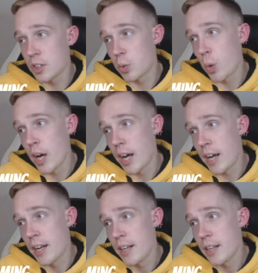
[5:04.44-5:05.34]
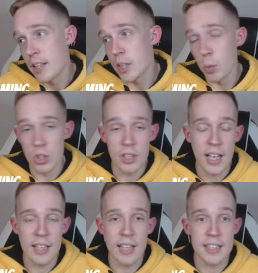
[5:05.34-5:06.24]
where you wouldn't get
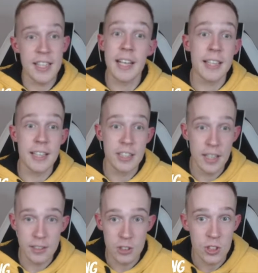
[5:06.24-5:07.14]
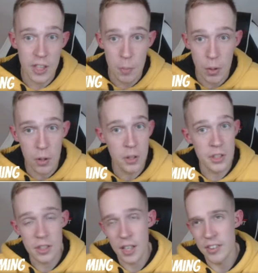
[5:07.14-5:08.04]
like the 10k challenges anymore.
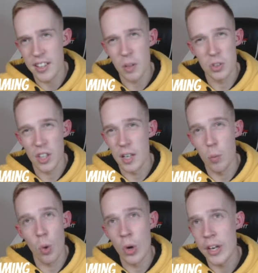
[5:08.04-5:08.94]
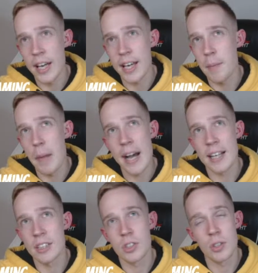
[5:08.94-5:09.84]
I think it was like 1k
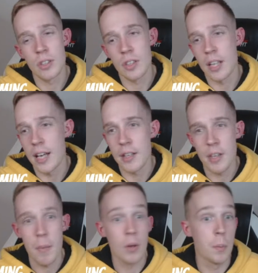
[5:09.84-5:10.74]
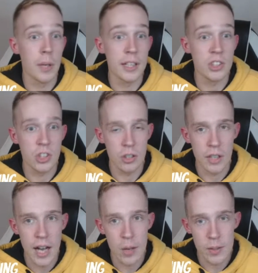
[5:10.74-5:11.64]
max, like the amount of players you're
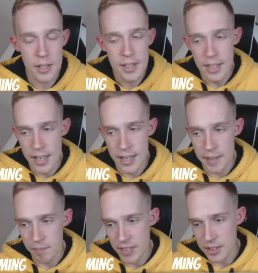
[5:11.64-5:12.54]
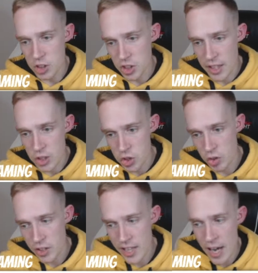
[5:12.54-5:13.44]
allowed. It just like shrunk
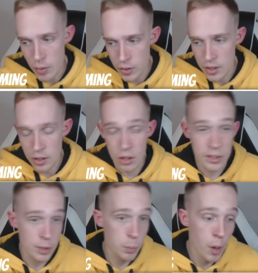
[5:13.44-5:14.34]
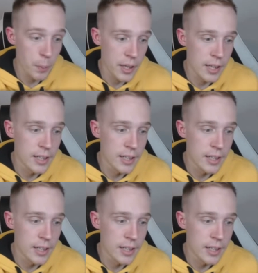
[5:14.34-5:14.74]
down and it got less popular.